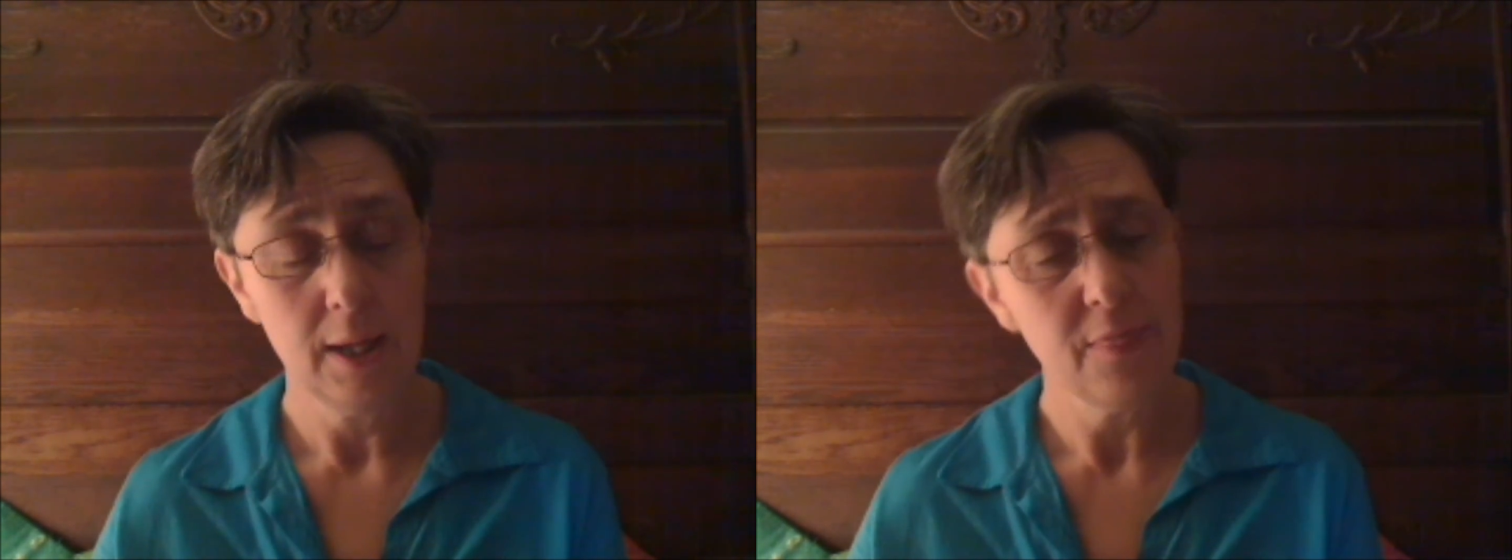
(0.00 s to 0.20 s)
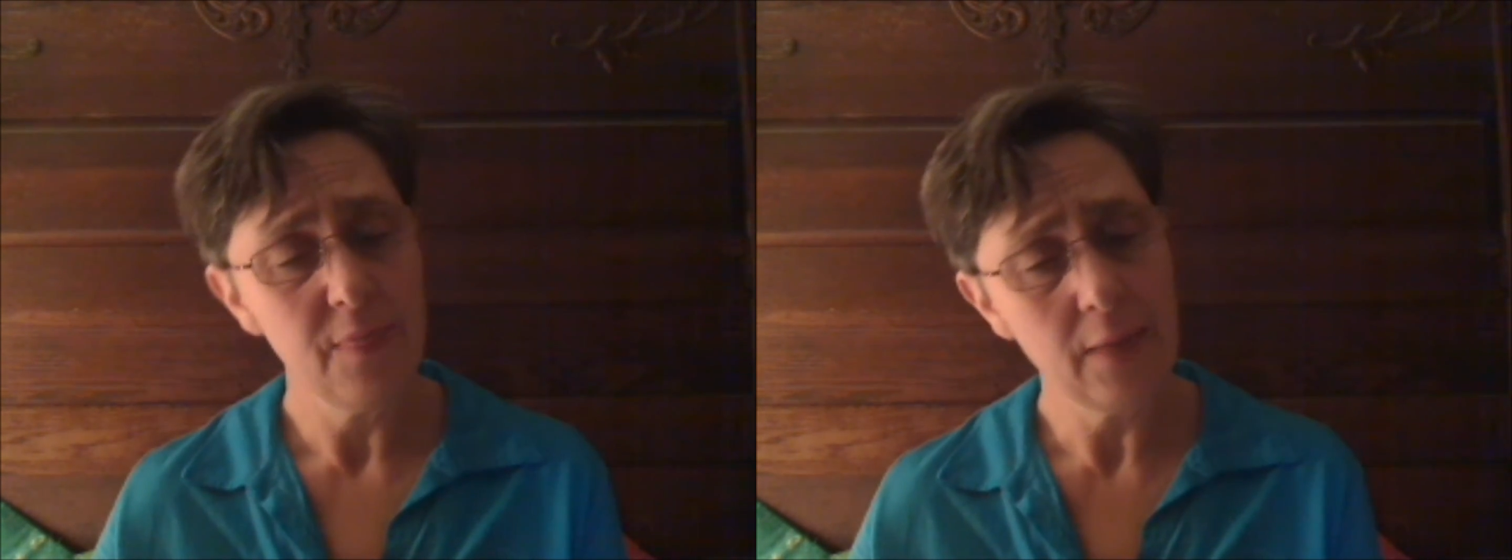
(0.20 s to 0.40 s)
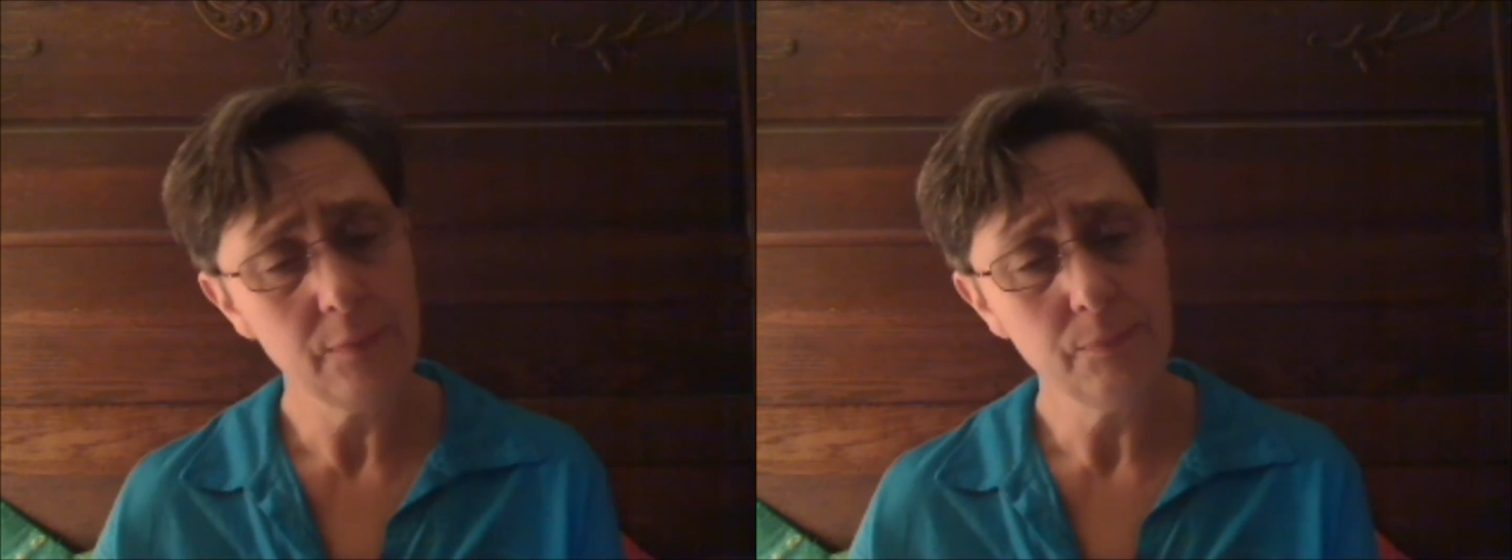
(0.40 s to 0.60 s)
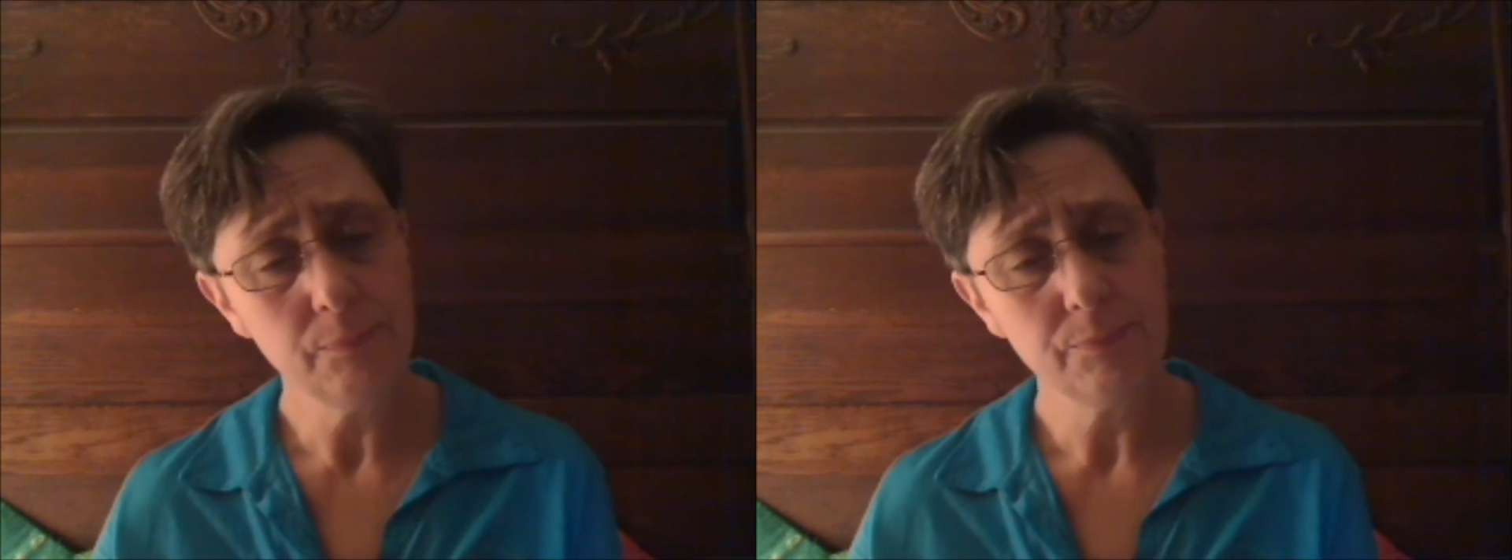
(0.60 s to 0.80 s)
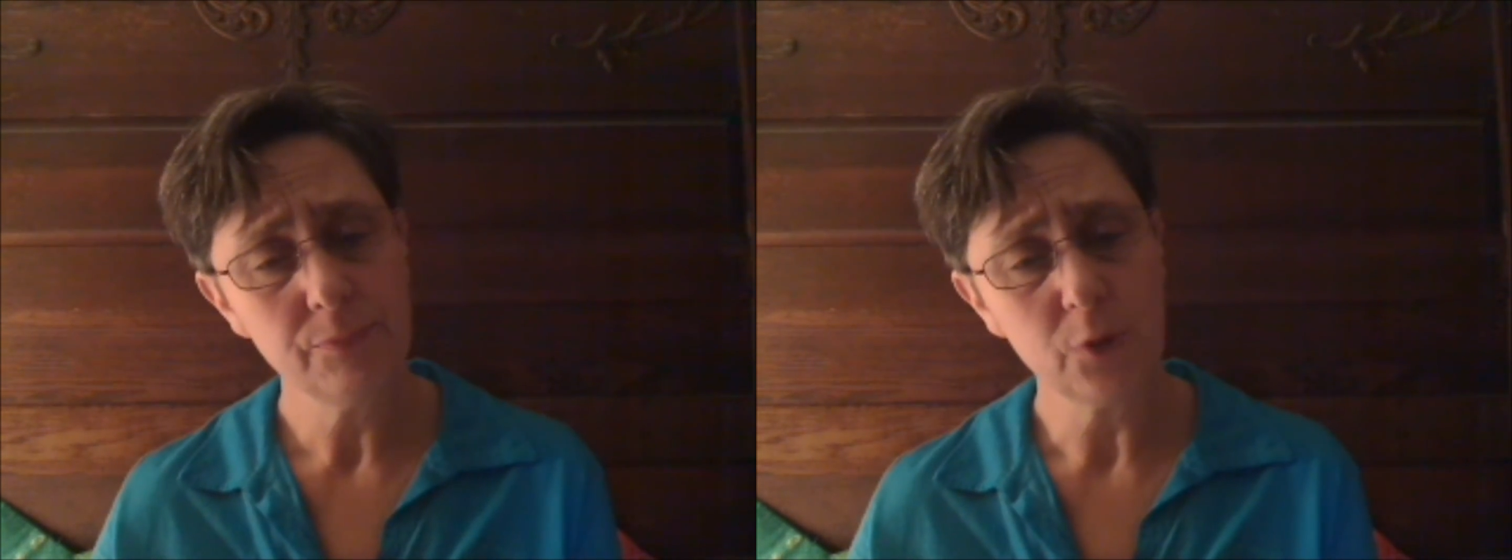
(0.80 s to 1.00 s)
Then
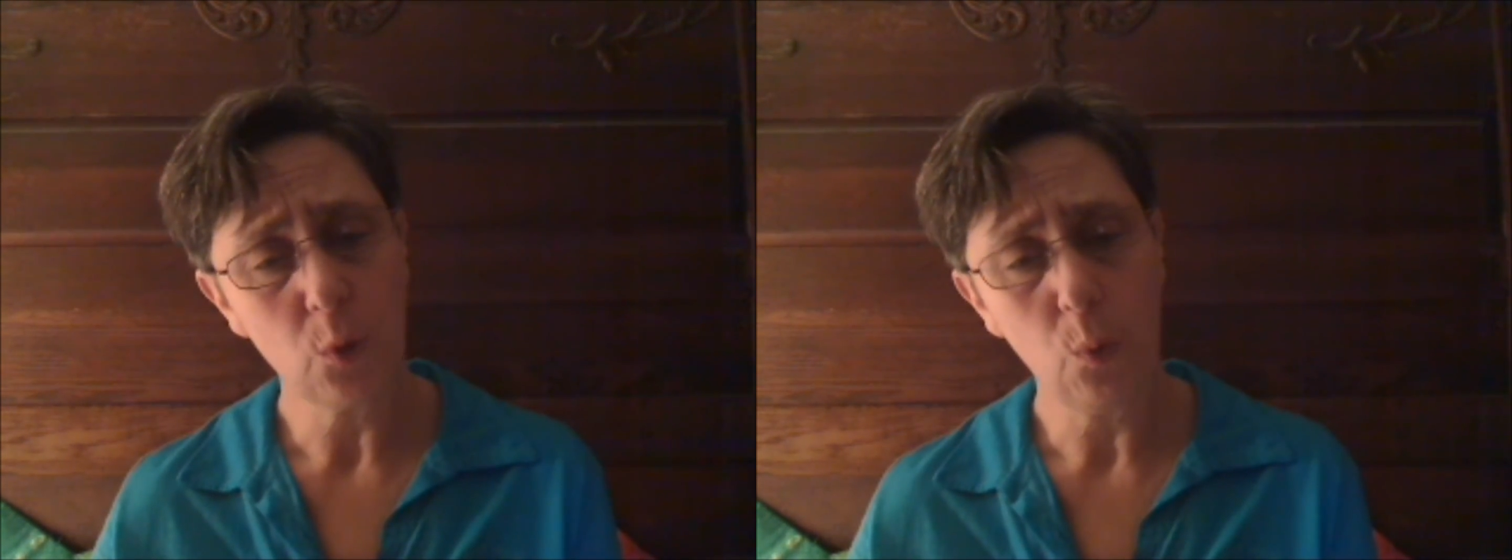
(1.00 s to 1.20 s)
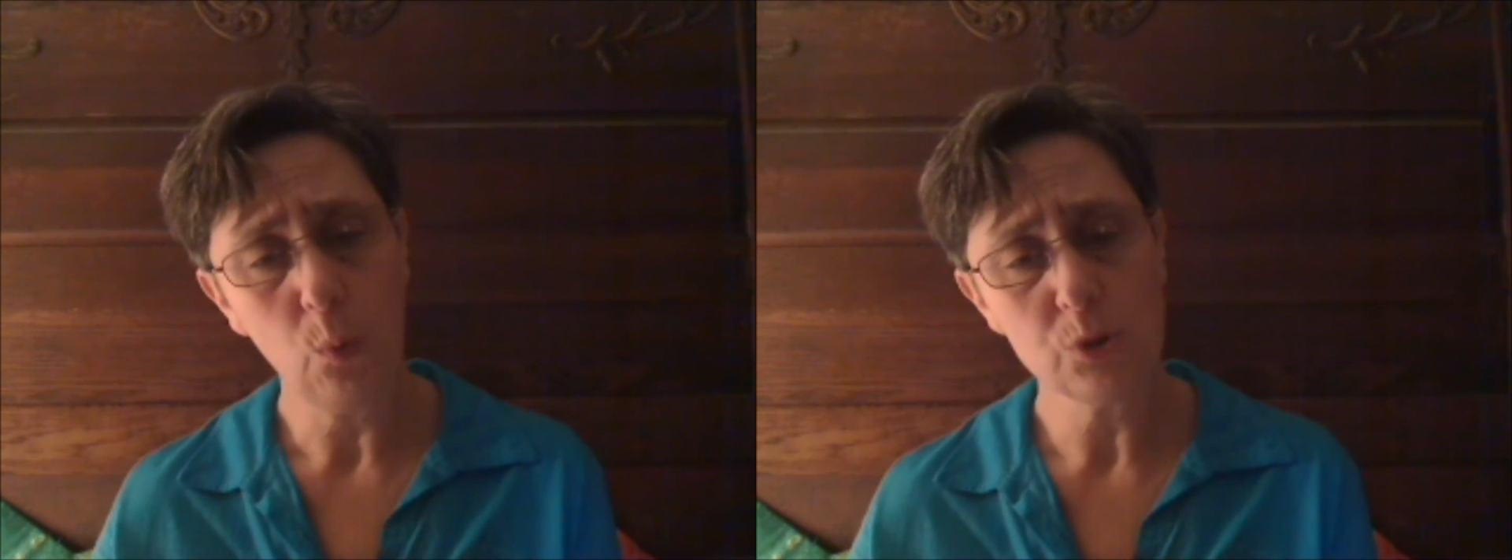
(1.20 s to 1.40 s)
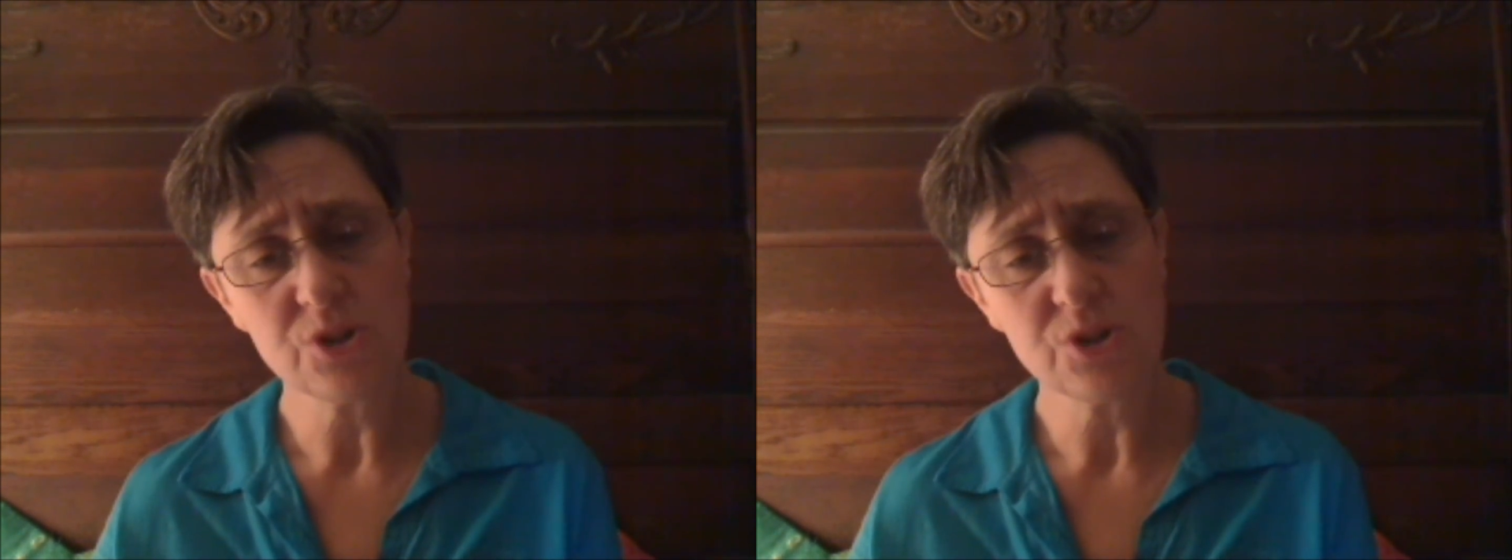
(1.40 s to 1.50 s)
the cold